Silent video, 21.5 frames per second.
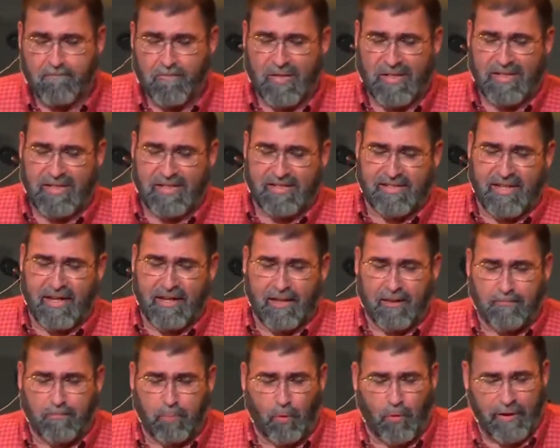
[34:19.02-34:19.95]
The
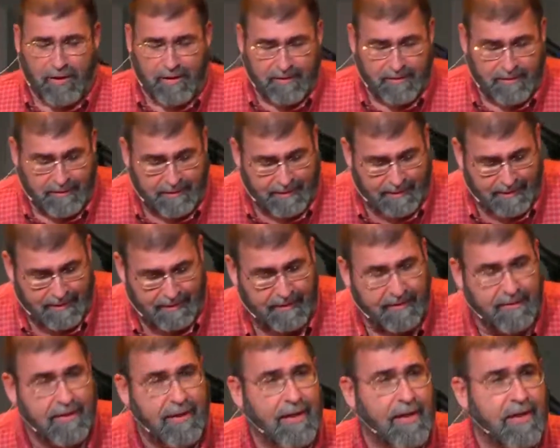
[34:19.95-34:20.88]
second point
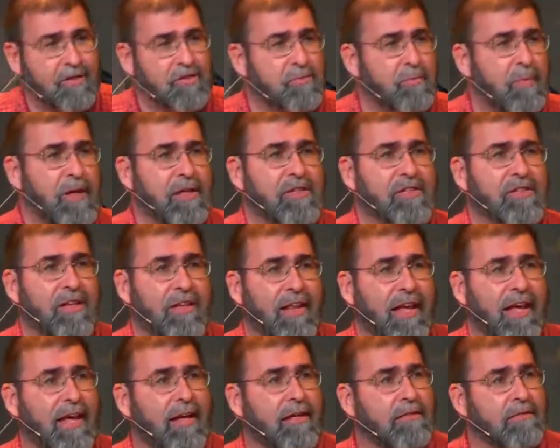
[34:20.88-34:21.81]
kind of speaks to
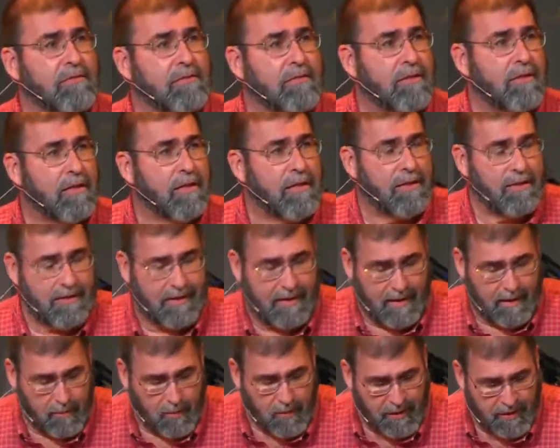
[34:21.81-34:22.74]
that
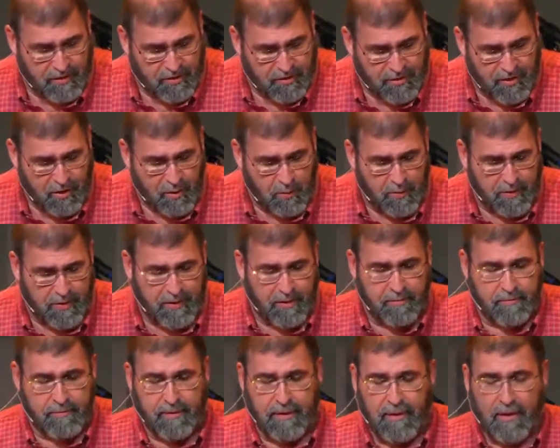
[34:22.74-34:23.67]
I wanted to share with
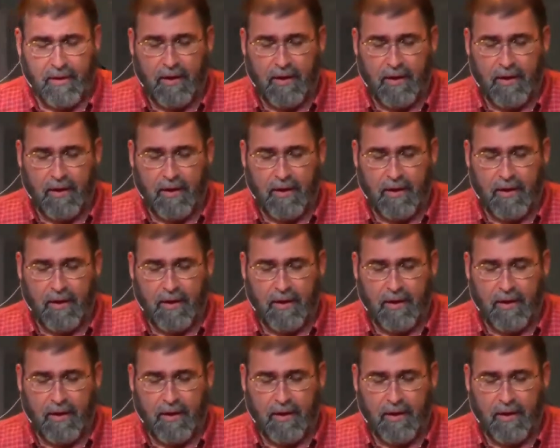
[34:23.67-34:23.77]
you.